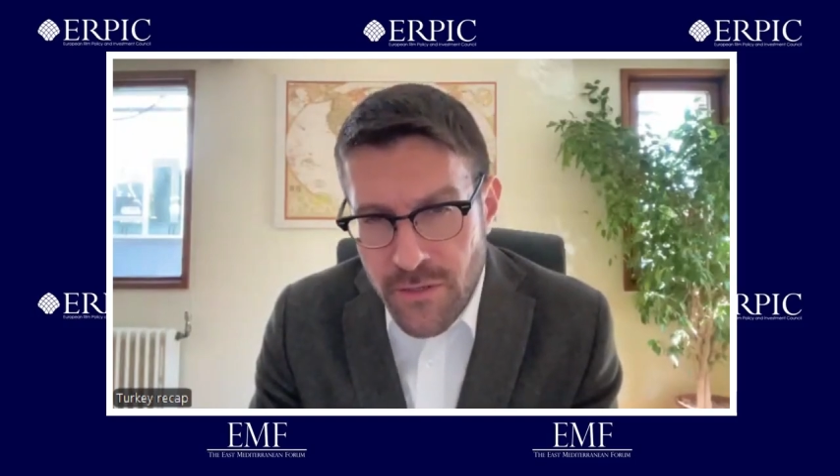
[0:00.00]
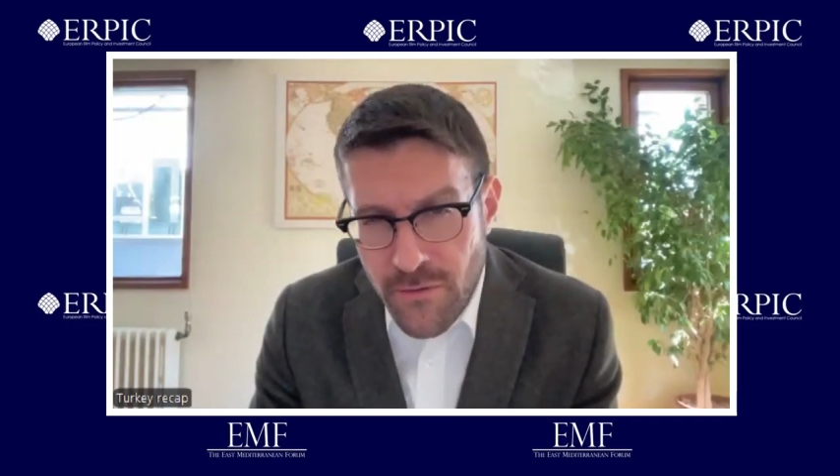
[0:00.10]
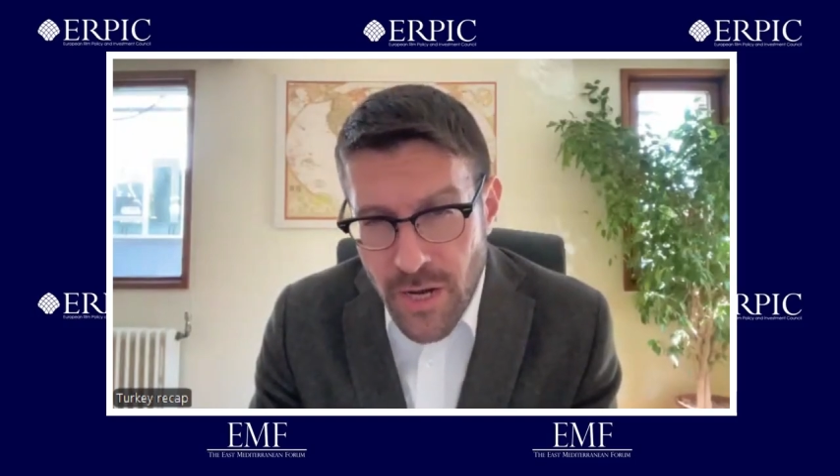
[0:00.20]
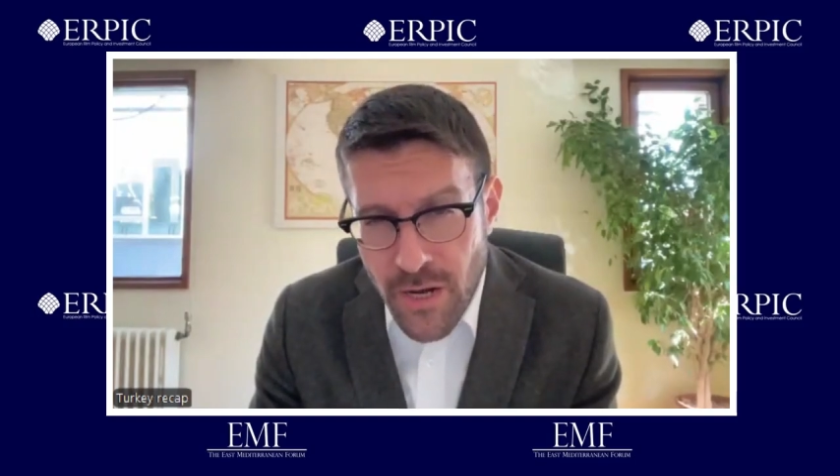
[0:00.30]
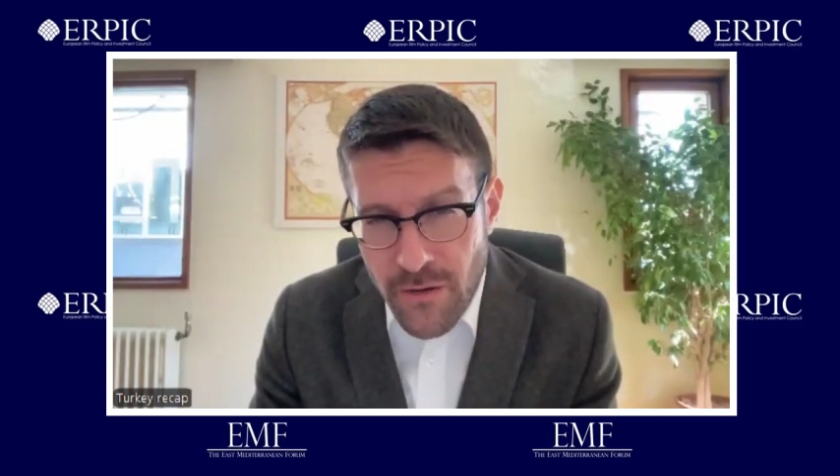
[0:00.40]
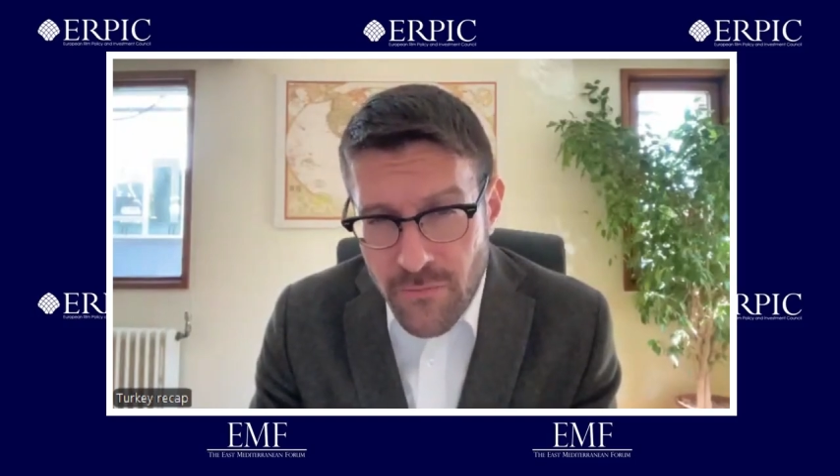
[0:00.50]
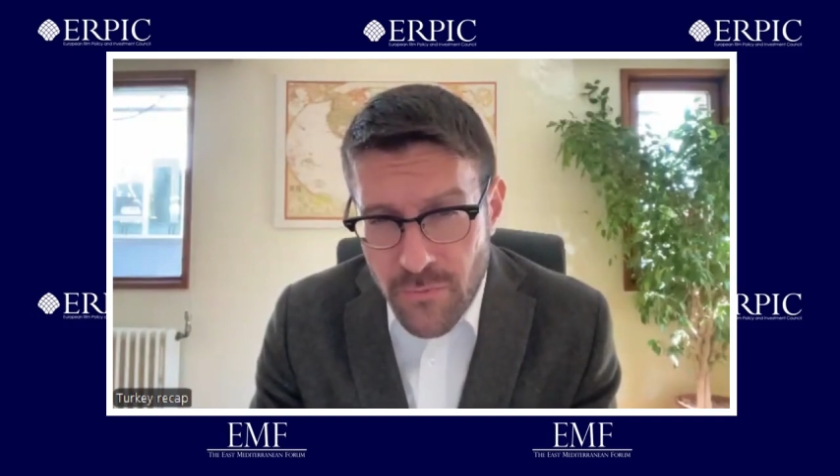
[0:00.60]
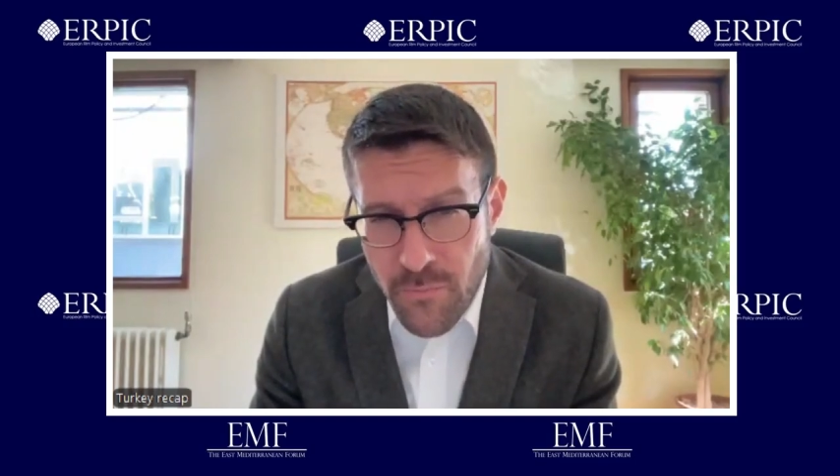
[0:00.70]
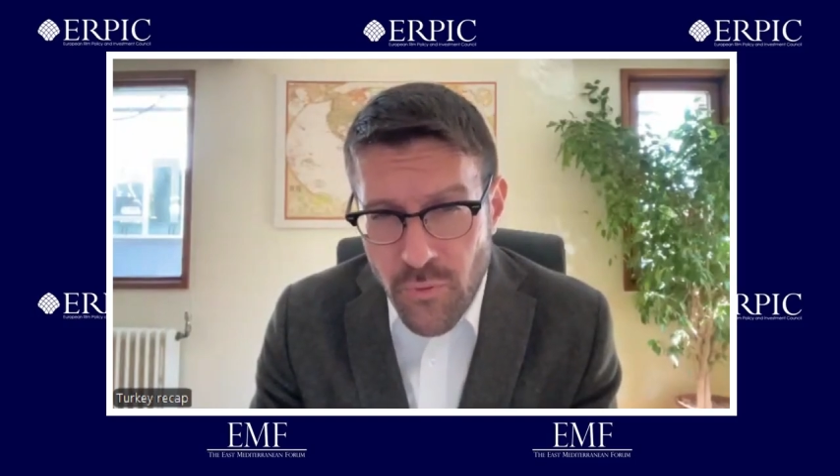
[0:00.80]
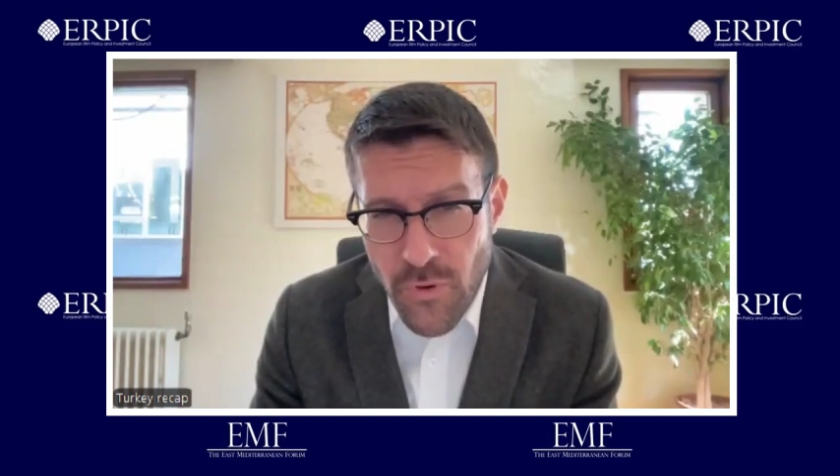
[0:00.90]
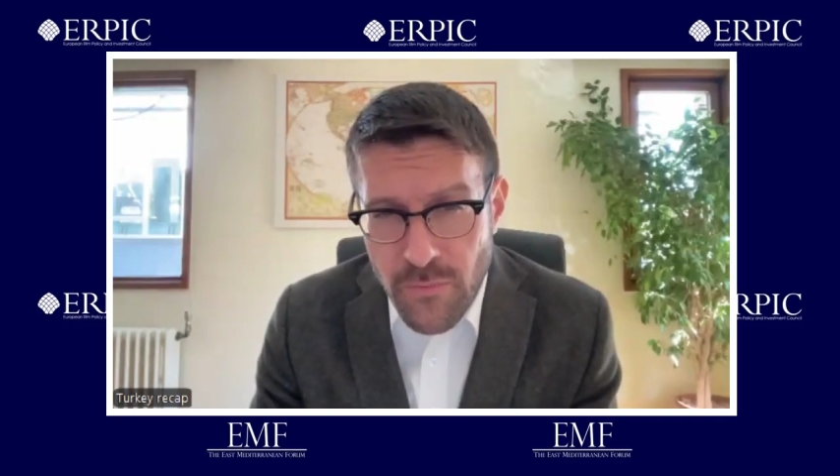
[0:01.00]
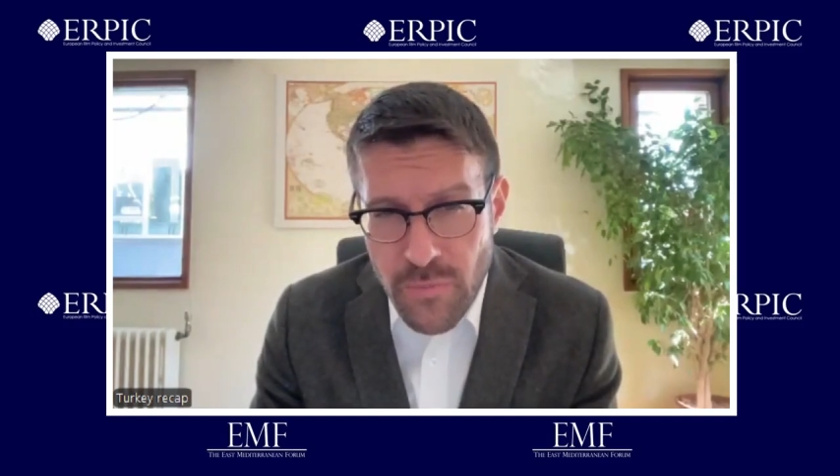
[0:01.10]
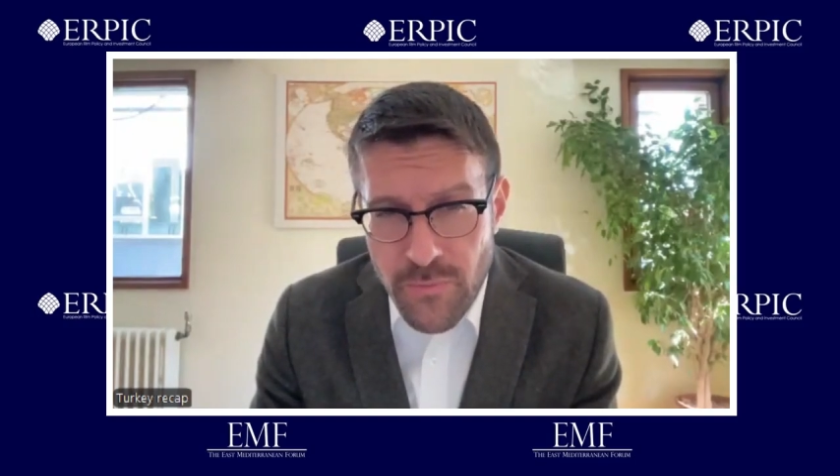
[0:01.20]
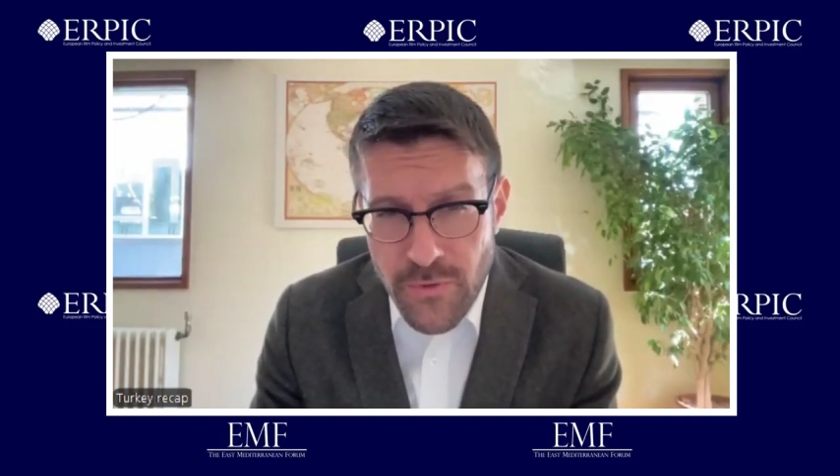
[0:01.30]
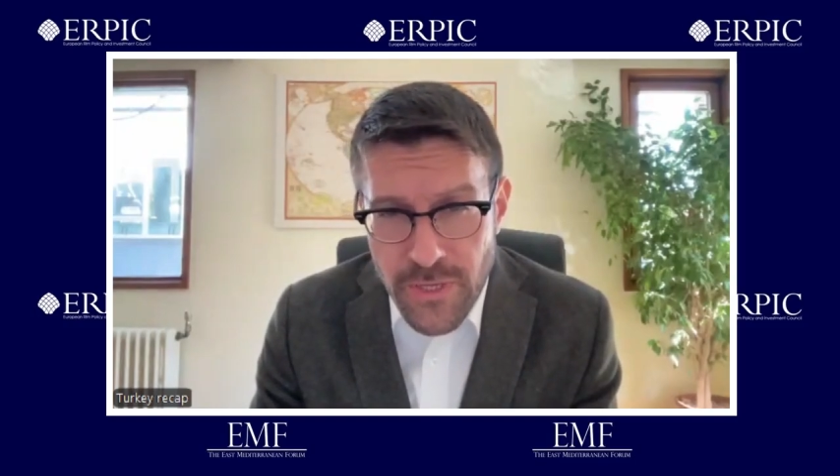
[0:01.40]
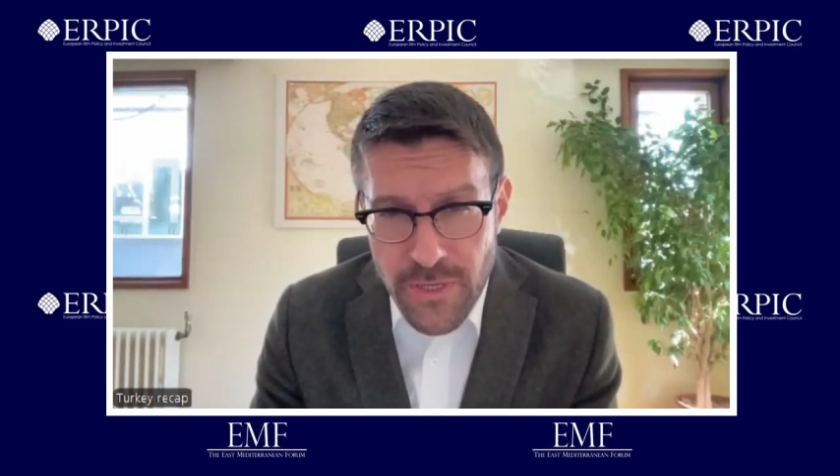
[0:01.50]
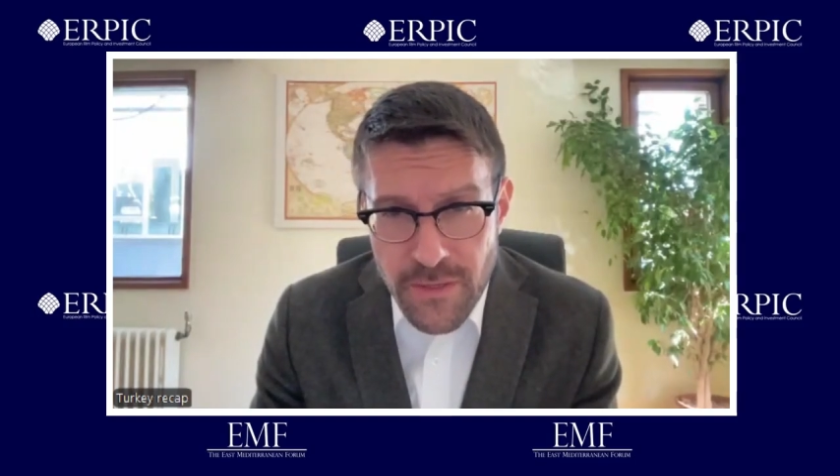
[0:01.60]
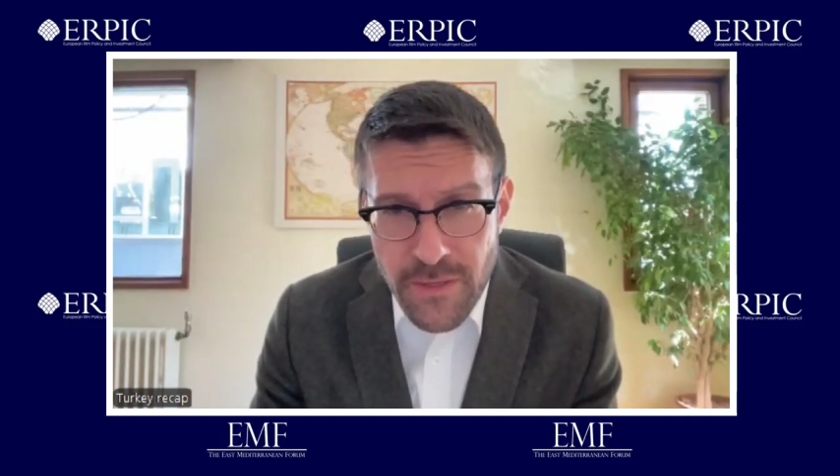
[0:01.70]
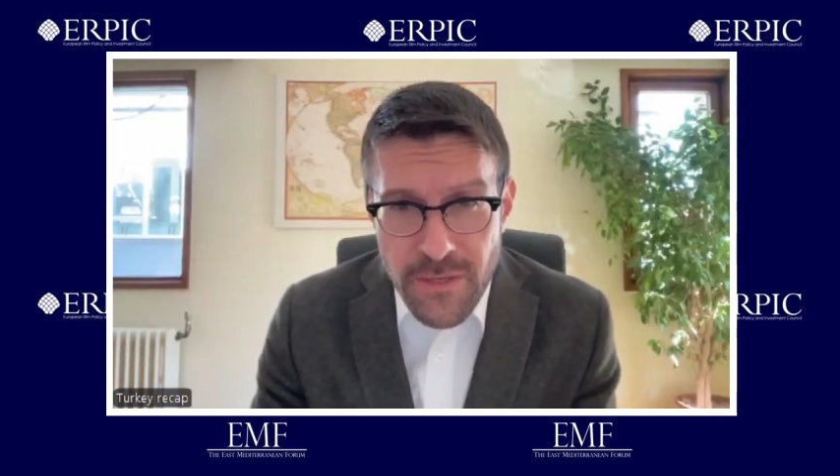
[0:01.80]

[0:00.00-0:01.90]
ground were probably